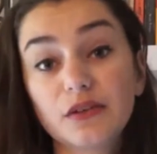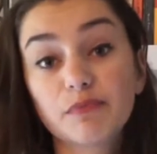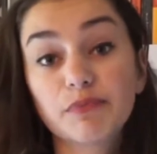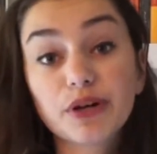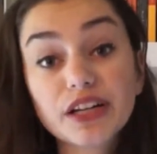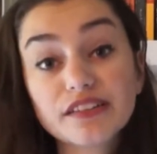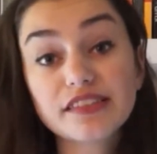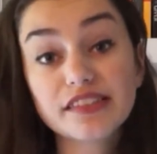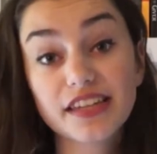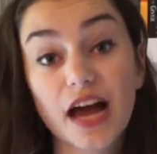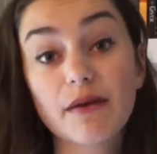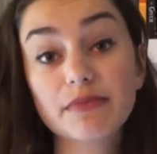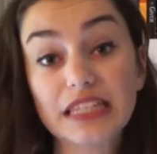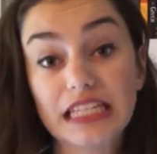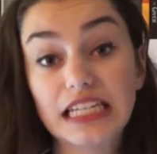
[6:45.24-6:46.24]
prince
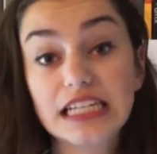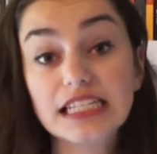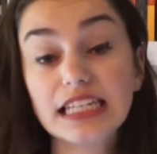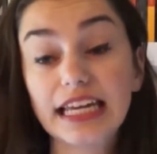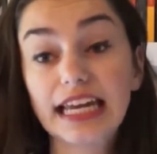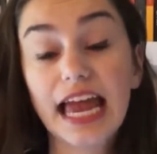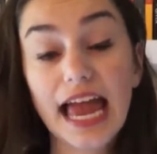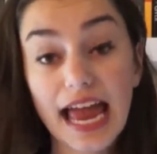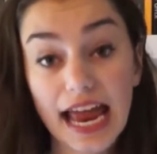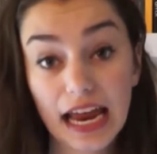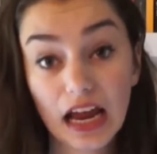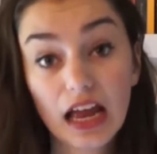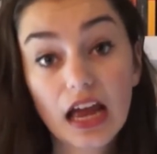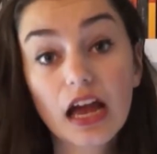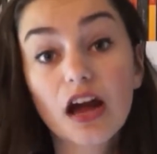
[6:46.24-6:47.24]
comes and he's like, hey,
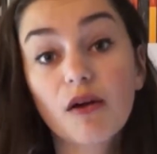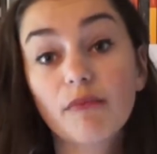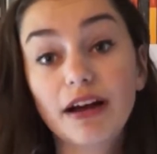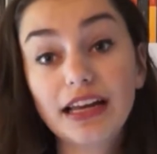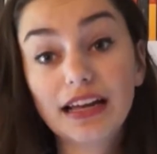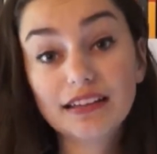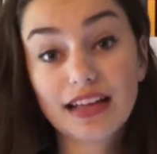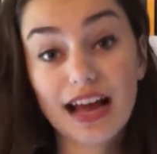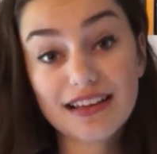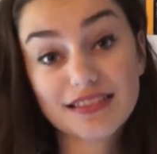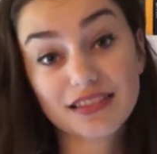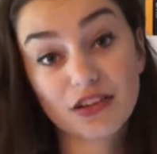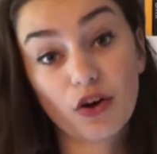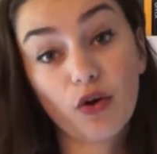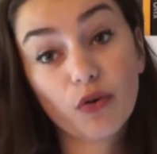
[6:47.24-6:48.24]
my dad has
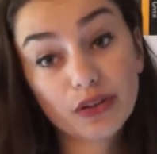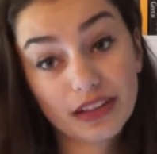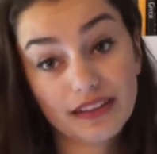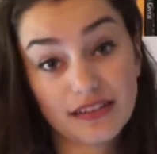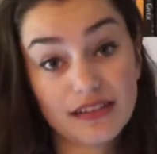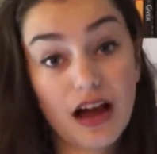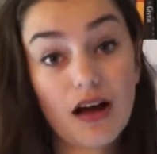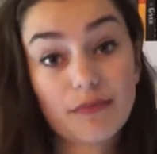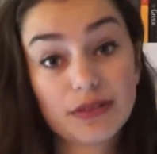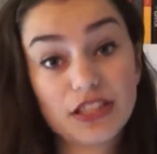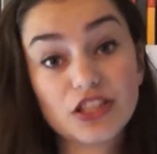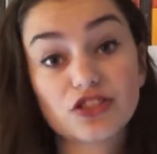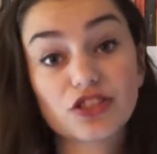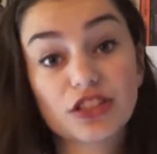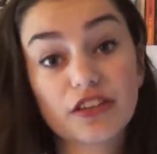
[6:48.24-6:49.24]
it holding this
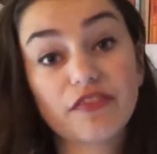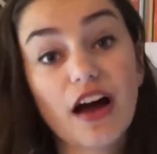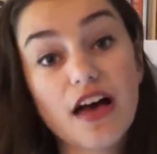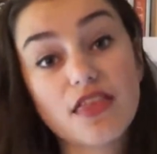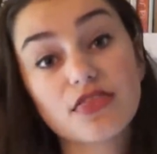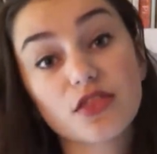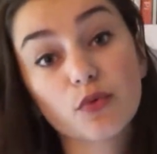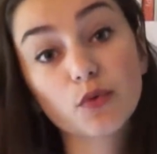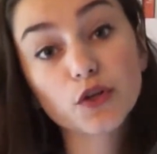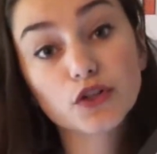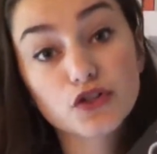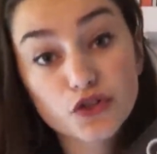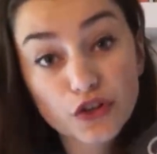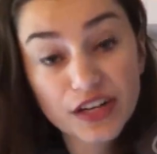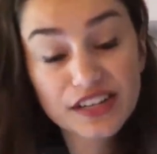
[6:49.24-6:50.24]
competition to find the
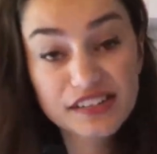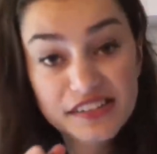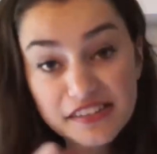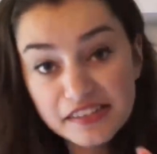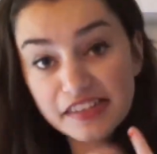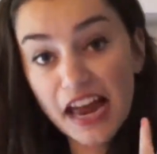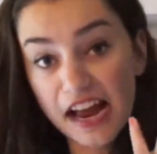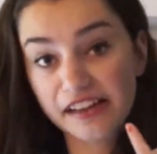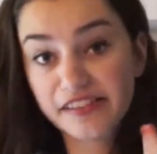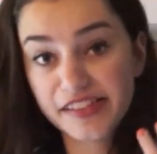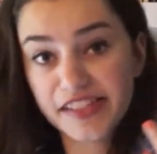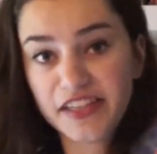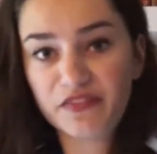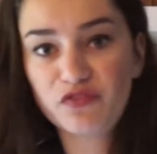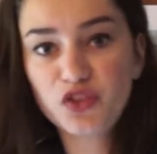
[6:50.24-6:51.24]
world's greatest
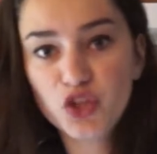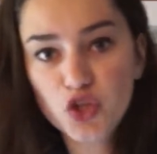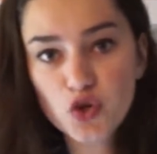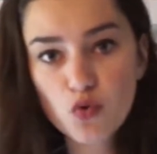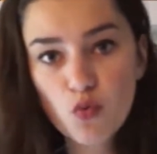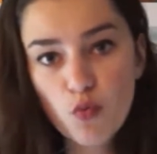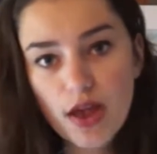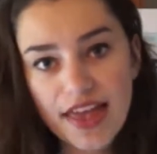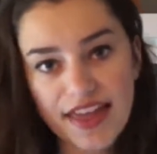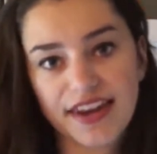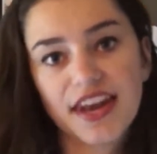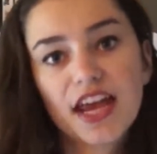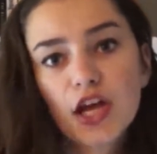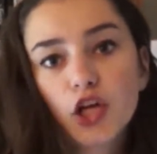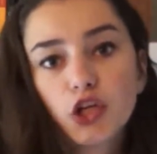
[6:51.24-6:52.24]
assassin. If you
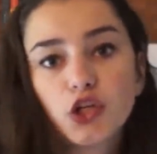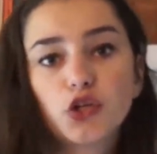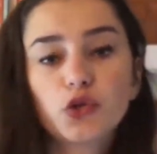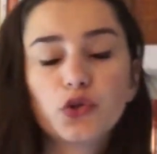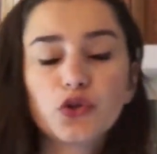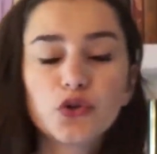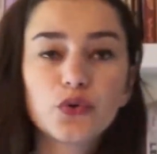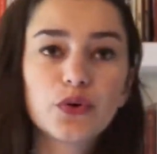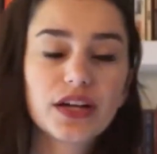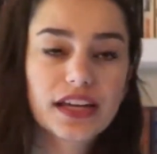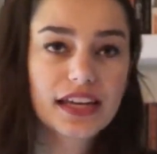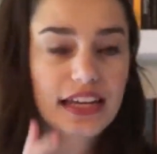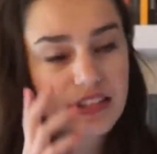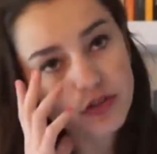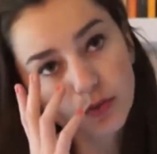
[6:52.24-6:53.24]
win, you
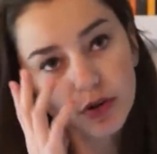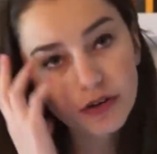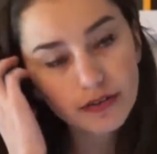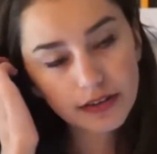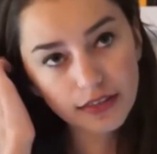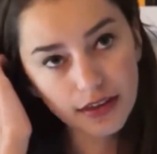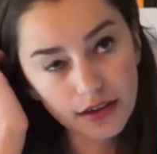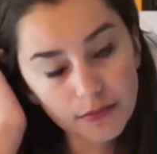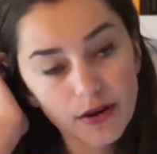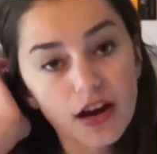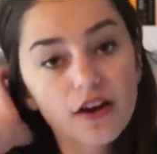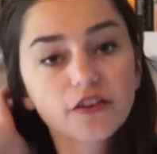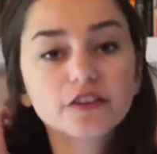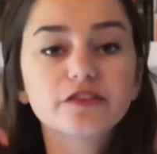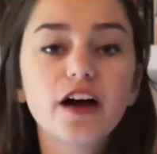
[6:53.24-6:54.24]
get to work with him
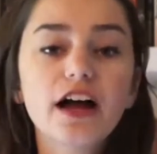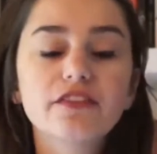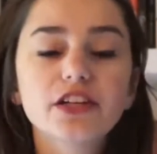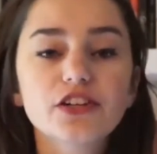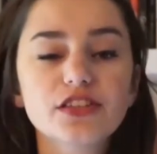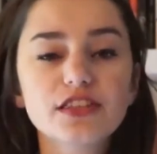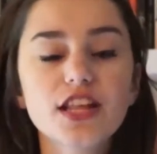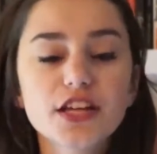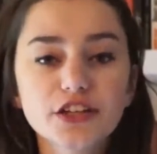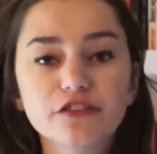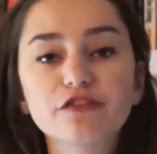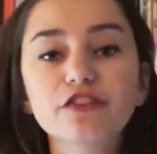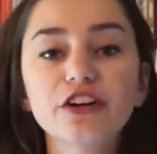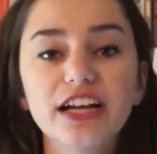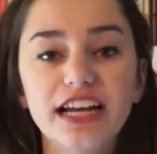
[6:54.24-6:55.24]
for 5 years and then you're
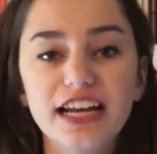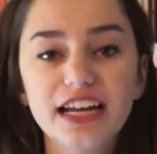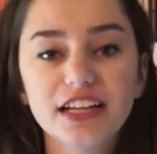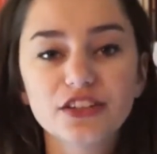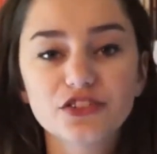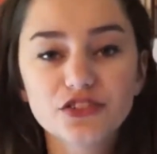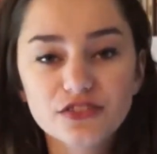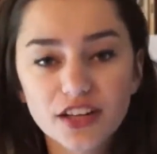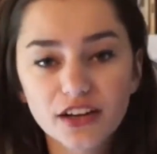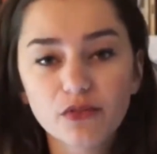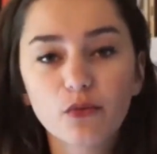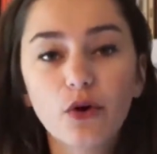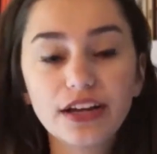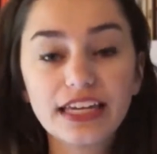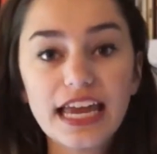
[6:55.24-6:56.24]
free. She was like,
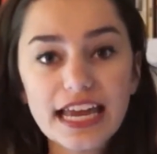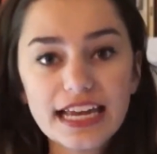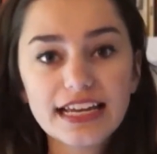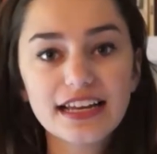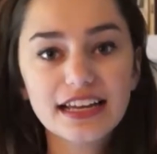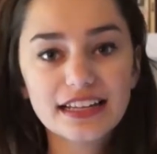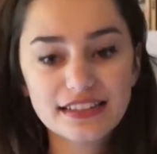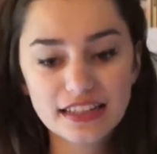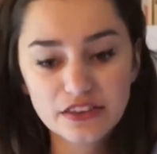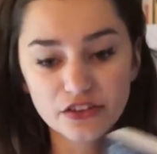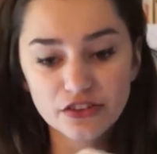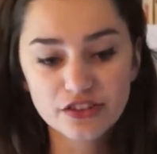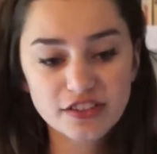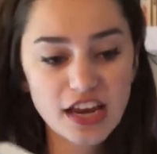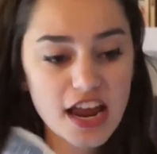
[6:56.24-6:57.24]
well, I can't, it's
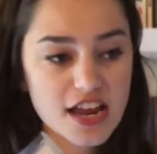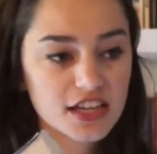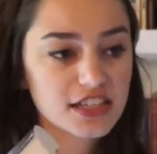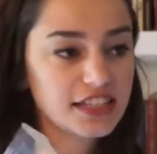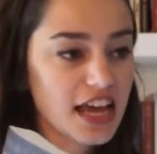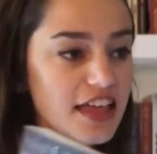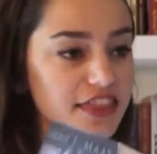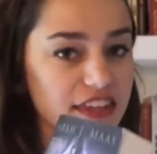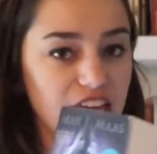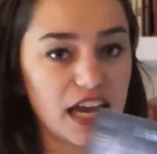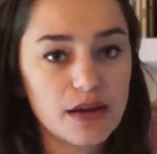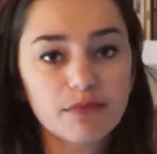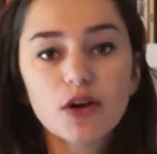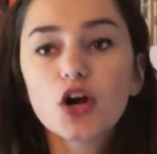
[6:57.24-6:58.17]
either stay in a death camp